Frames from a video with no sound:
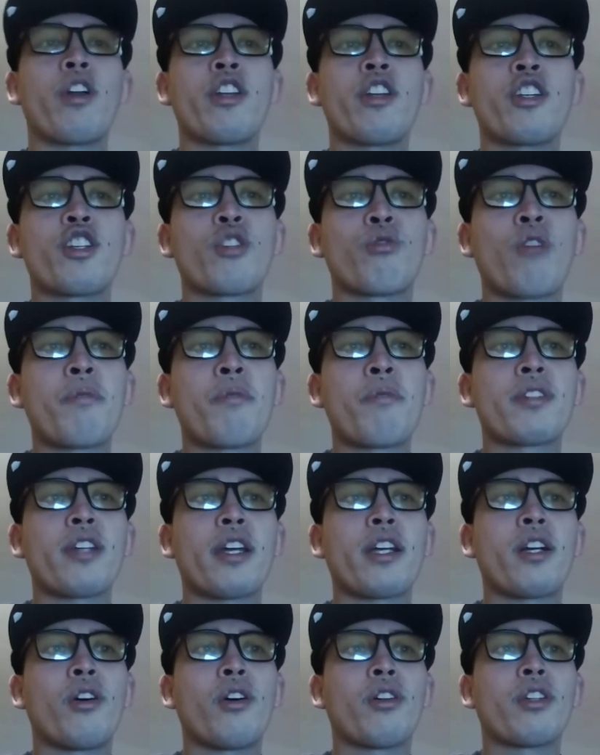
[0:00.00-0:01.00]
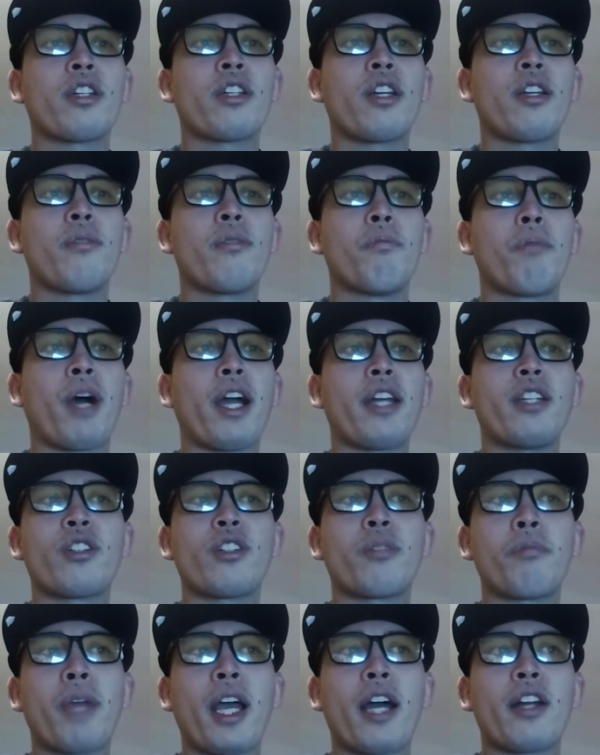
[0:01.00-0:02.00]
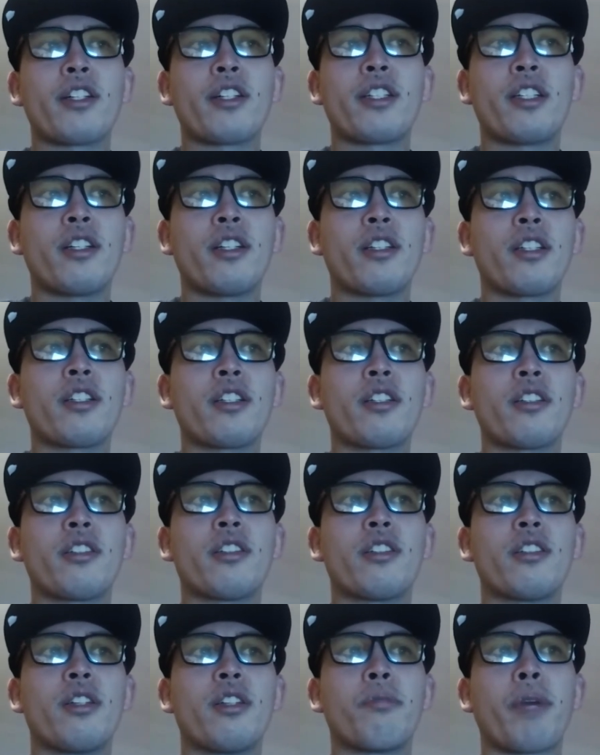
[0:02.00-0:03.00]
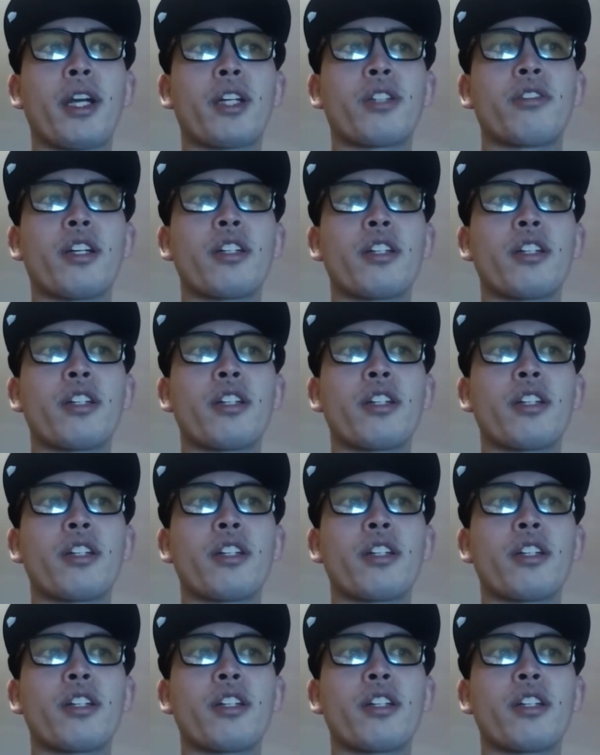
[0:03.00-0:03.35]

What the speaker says: is your website called again? Mind Your Matter Healing. Am I correct?